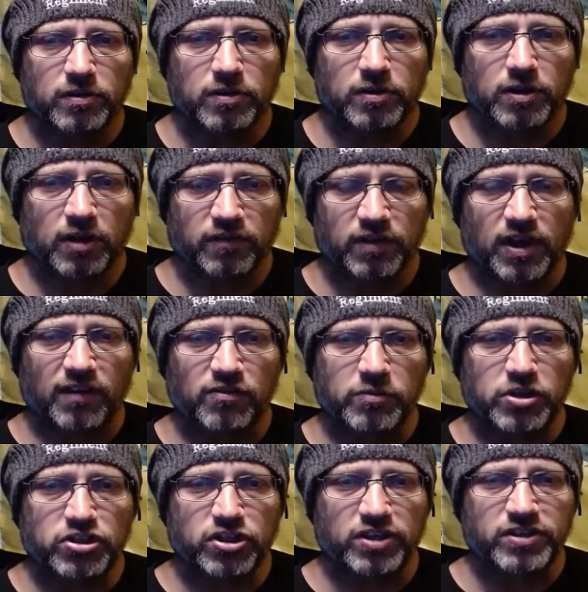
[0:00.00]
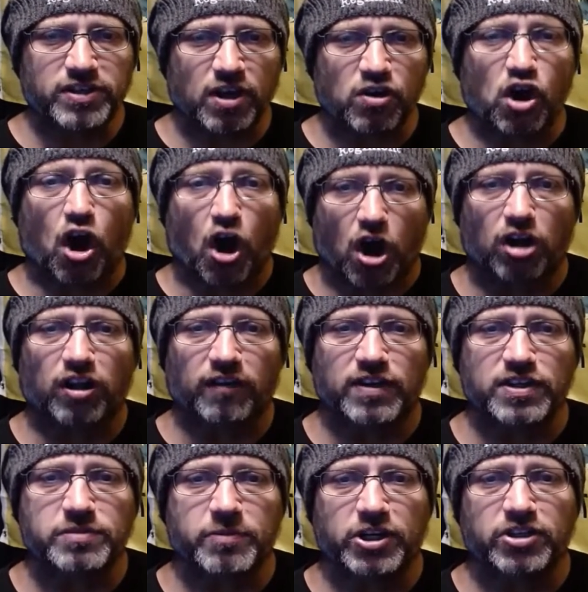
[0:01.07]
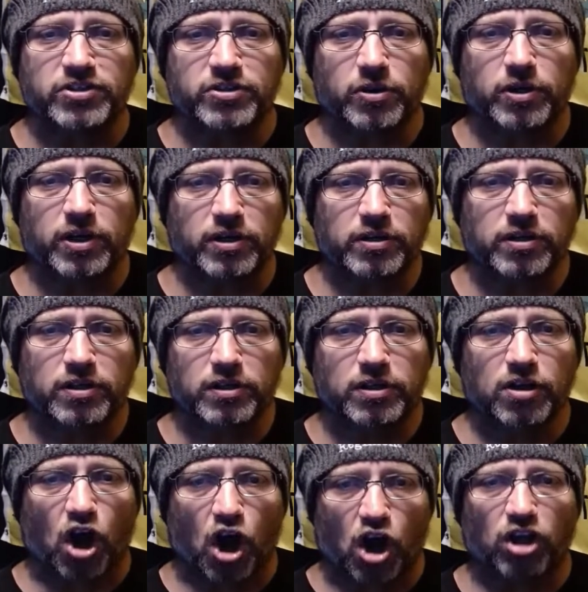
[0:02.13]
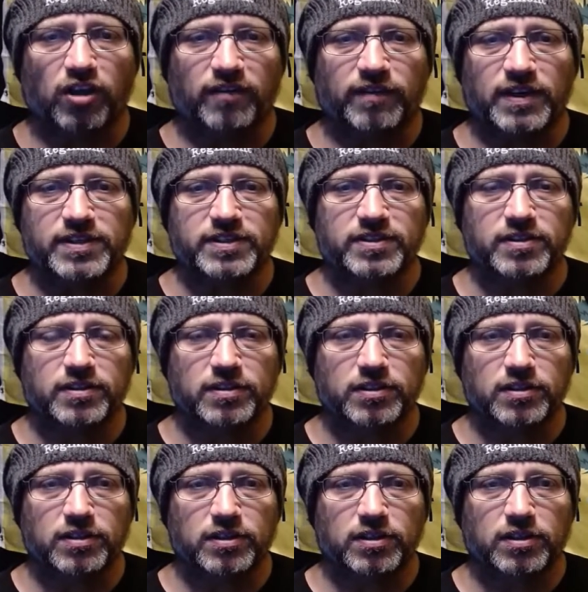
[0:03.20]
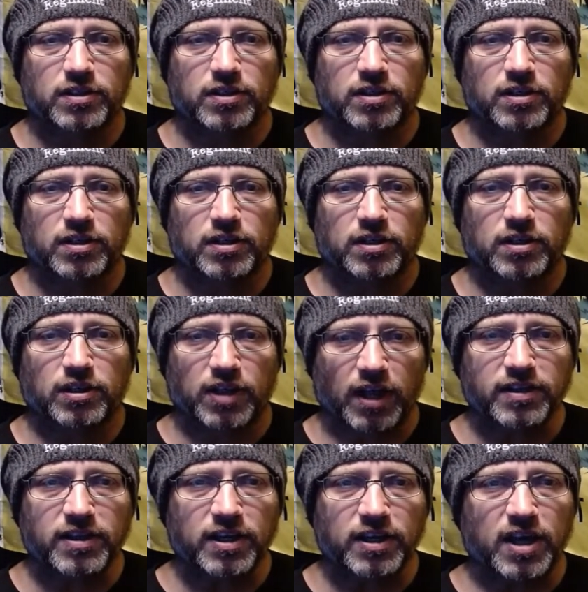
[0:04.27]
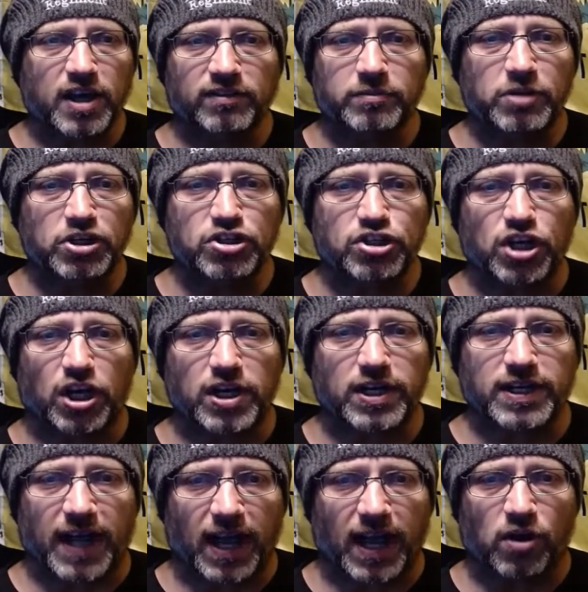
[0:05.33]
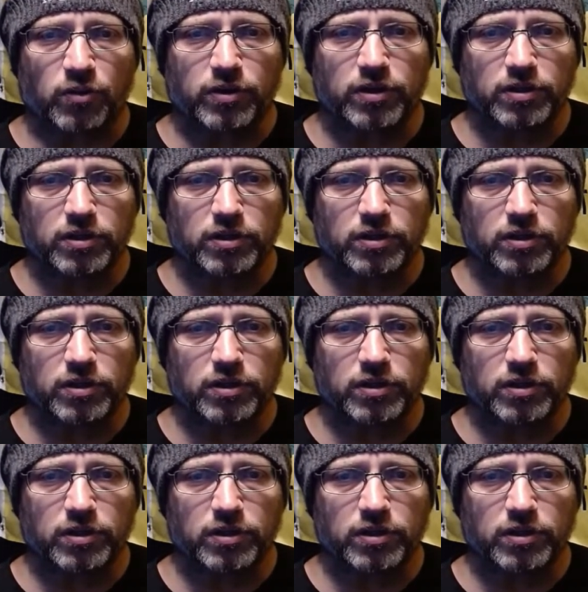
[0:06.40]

if the government shuts down? All of us, Minnesota. All of us. Let the government shut down.